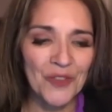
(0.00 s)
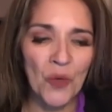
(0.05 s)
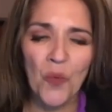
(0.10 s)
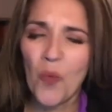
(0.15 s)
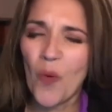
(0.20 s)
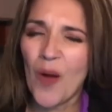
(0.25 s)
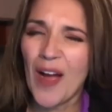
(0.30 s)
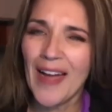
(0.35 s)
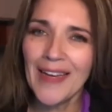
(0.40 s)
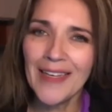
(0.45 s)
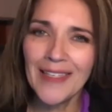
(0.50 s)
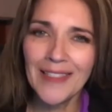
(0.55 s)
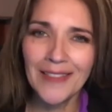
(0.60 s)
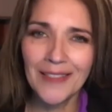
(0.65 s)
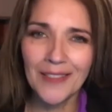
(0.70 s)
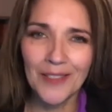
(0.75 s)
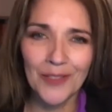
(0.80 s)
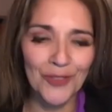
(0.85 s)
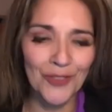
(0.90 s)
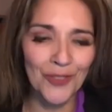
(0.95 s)
why is
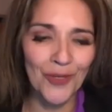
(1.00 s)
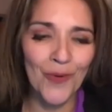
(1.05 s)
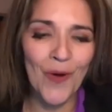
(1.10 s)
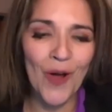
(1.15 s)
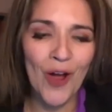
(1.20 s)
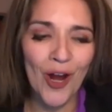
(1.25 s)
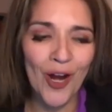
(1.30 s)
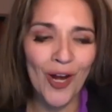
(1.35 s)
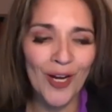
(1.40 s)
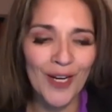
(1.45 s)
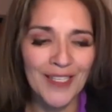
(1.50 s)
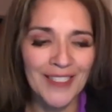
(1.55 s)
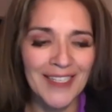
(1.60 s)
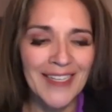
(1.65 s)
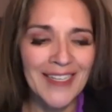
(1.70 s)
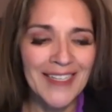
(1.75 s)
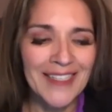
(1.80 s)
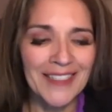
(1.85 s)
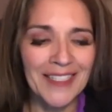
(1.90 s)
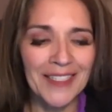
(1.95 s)
it so hard
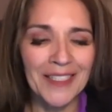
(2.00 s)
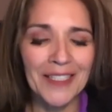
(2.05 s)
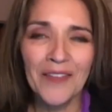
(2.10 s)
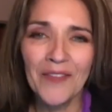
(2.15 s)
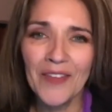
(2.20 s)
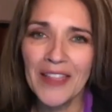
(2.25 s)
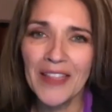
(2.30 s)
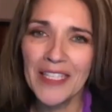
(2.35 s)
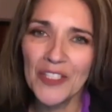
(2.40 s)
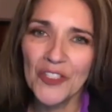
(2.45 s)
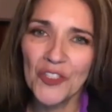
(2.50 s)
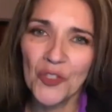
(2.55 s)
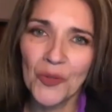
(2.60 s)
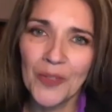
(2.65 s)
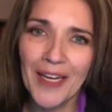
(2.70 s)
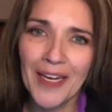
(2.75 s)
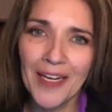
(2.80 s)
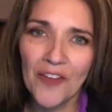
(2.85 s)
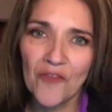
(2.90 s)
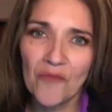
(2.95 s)
to live in these
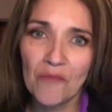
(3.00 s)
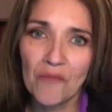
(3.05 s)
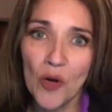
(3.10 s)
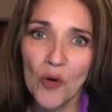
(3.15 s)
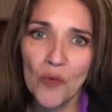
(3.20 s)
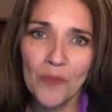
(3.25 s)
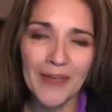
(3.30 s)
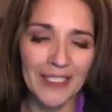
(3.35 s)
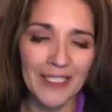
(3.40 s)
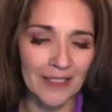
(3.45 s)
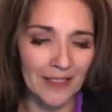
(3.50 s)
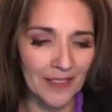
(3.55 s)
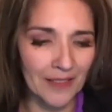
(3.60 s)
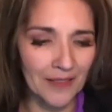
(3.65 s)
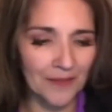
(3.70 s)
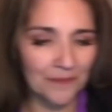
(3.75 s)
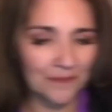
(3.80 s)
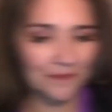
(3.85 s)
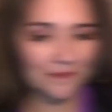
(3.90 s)
creative moments?